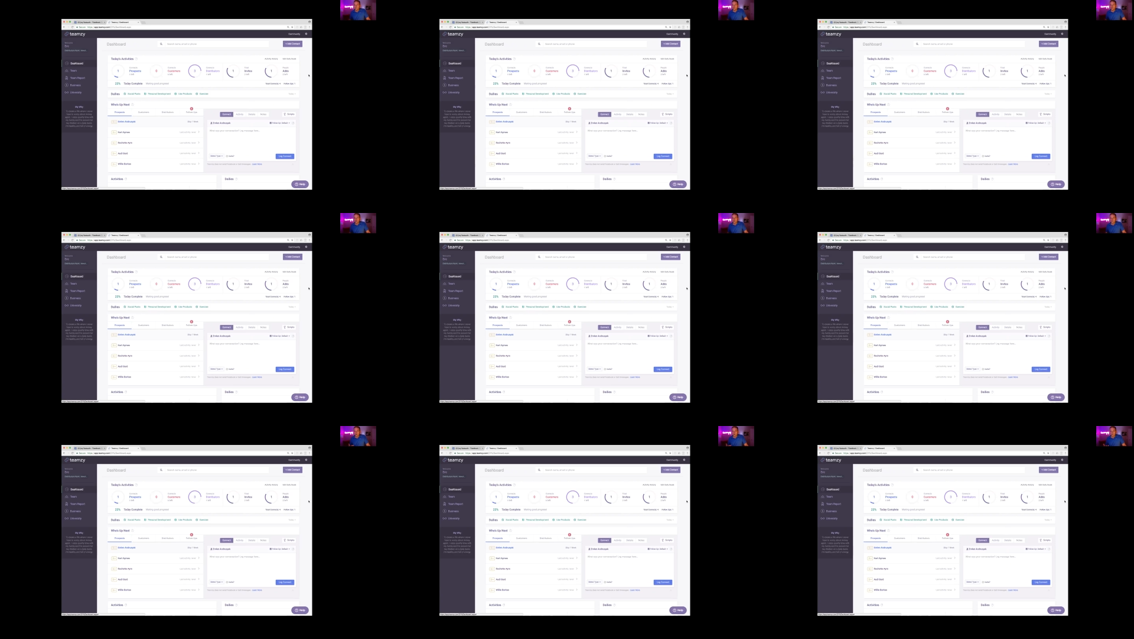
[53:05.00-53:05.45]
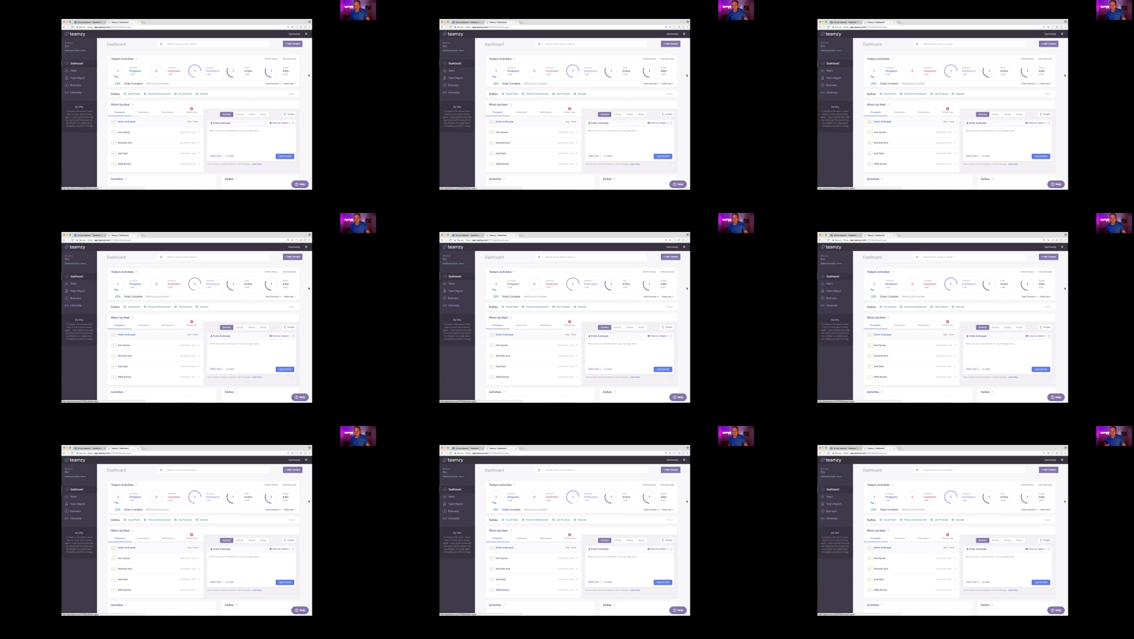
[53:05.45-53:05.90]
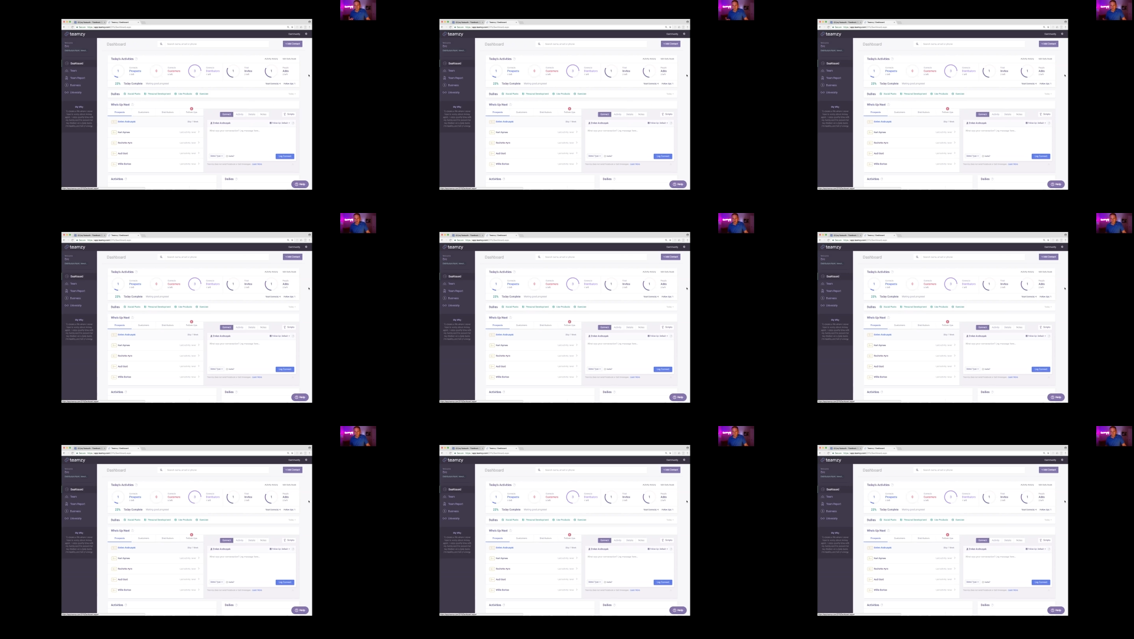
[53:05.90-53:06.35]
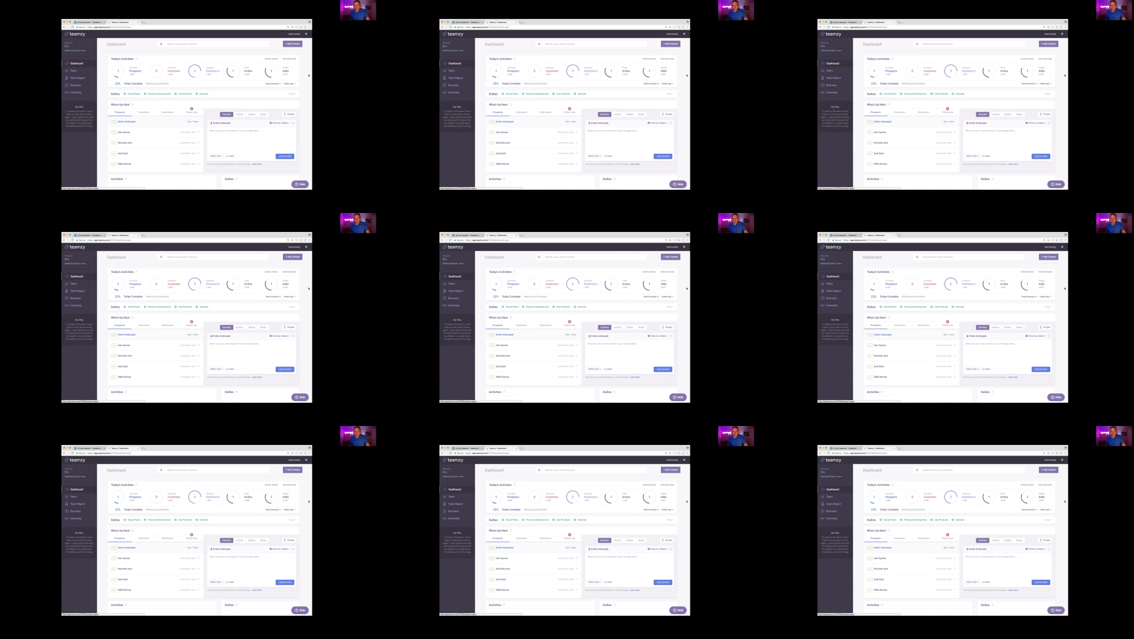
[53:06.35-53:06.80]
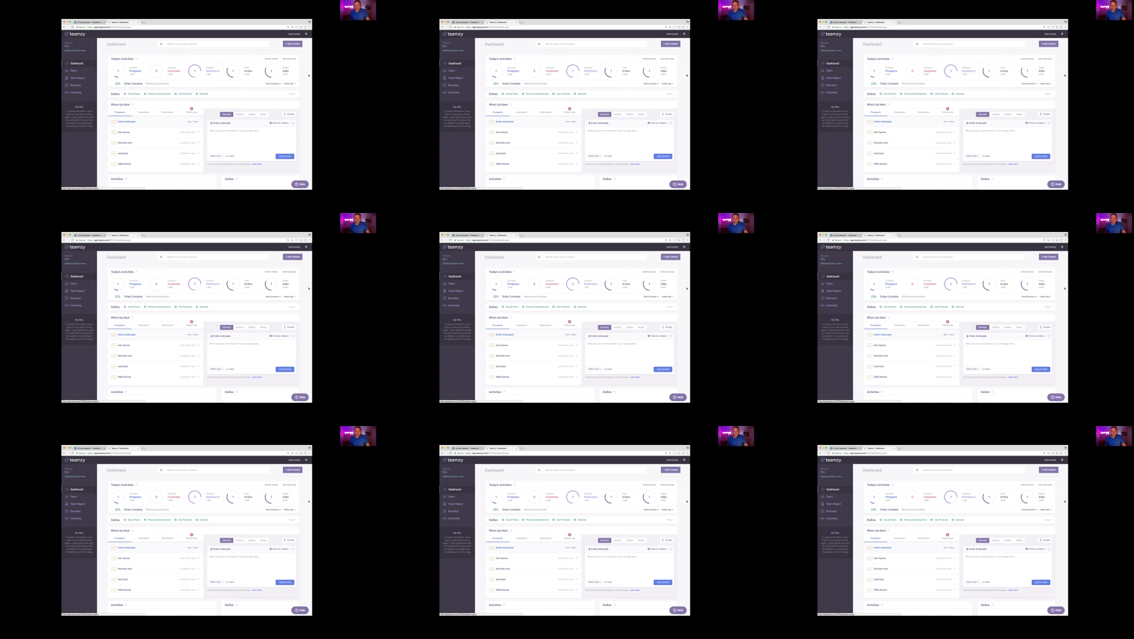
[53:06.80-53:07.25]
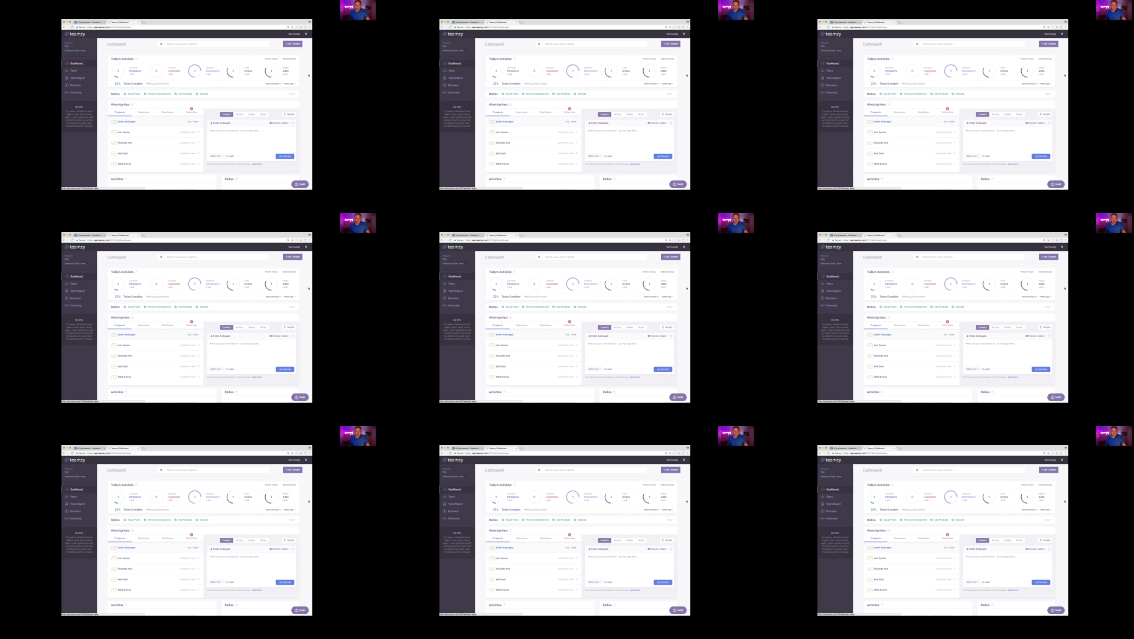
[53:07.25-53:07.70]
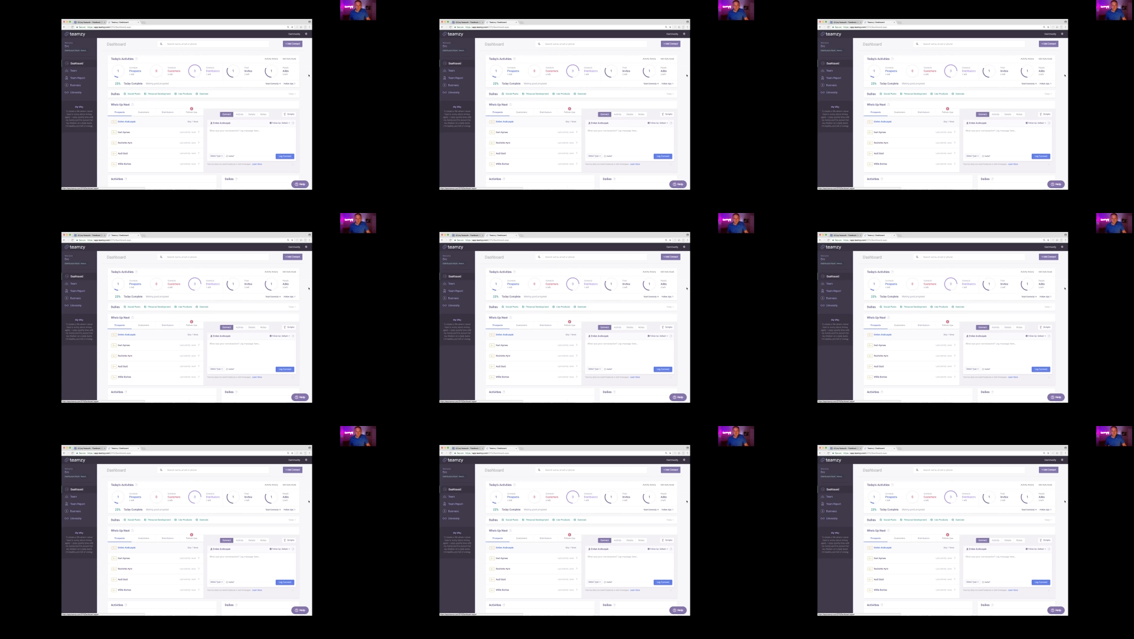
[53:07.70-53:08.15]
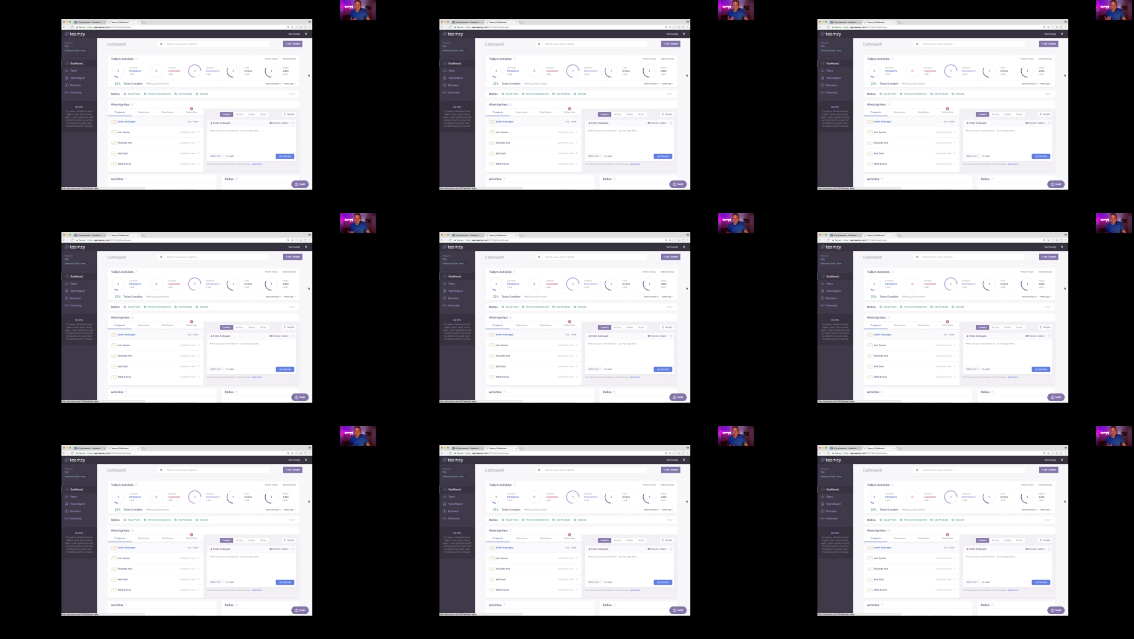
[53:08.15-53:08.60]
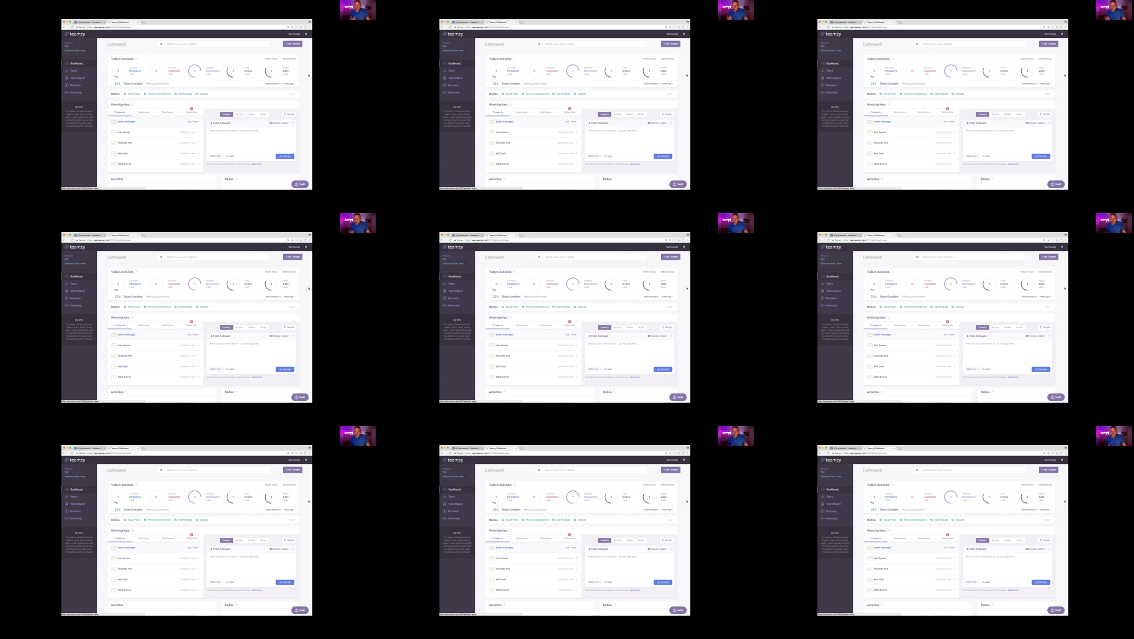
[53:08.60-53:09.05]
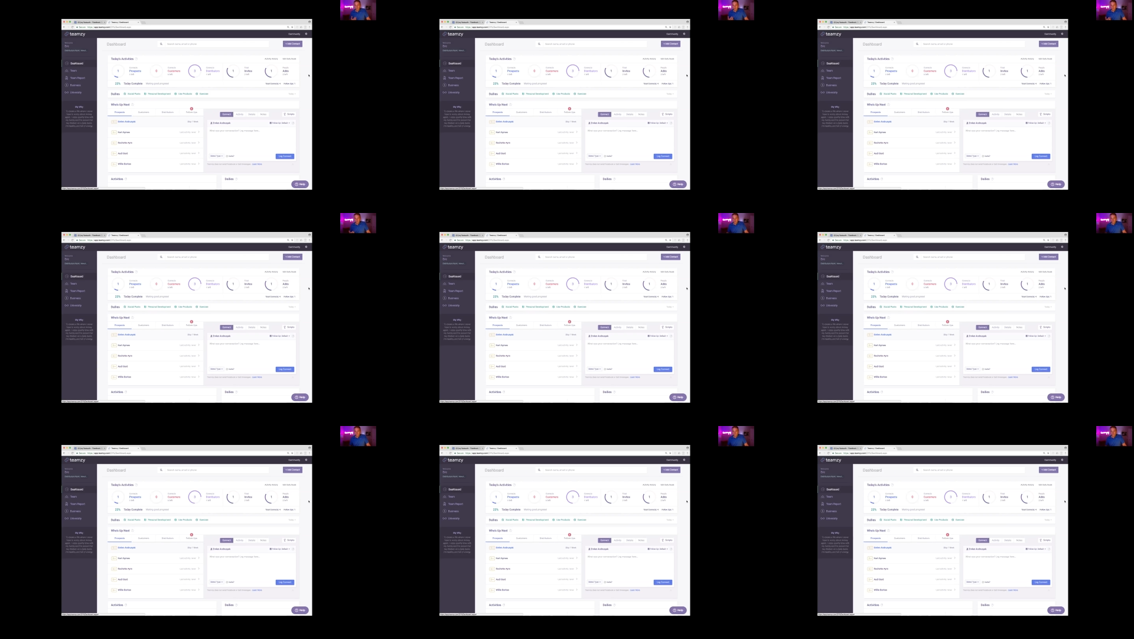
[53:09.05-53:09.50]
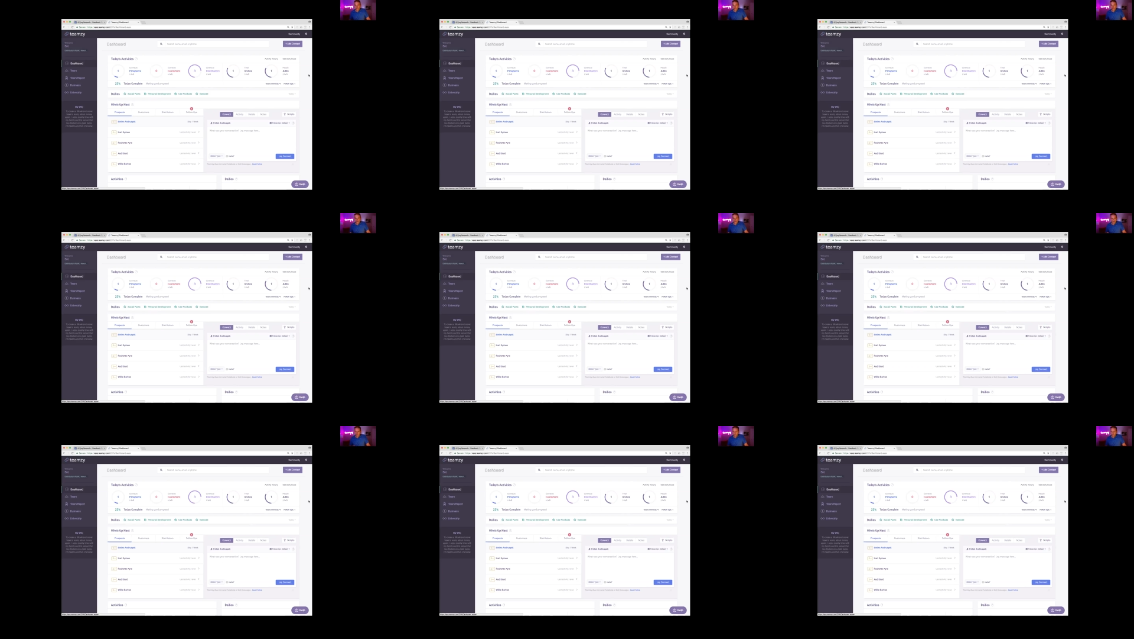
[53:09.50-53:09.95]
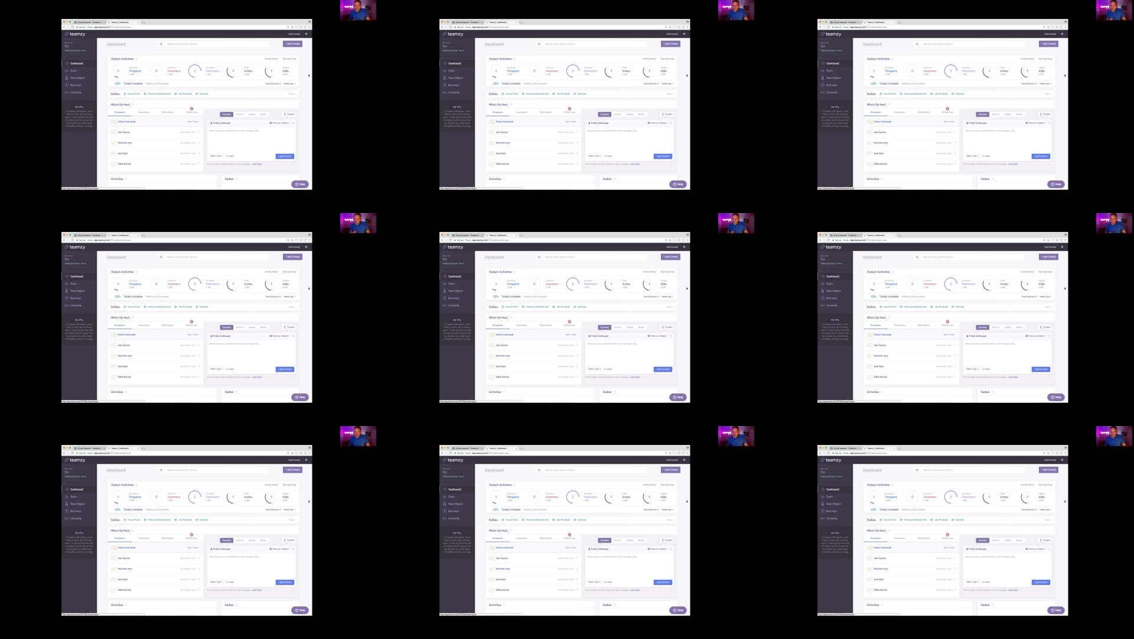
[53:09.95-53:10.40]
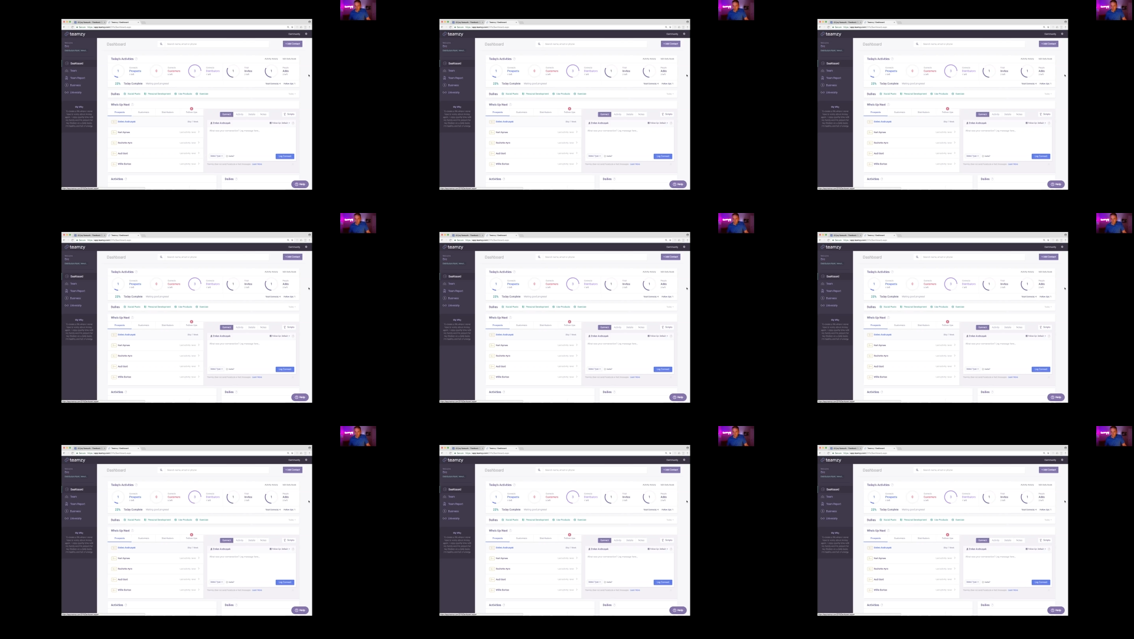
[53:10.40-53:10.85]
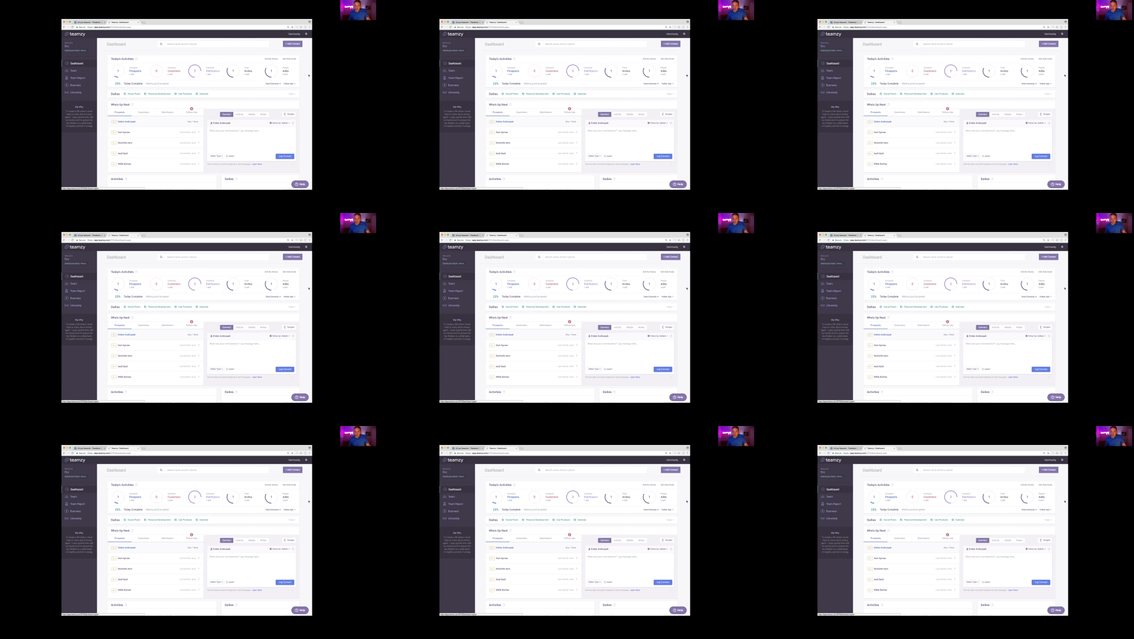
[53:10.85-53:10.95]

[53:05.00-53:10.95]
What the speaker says: No face is visible, so there are no lips to read.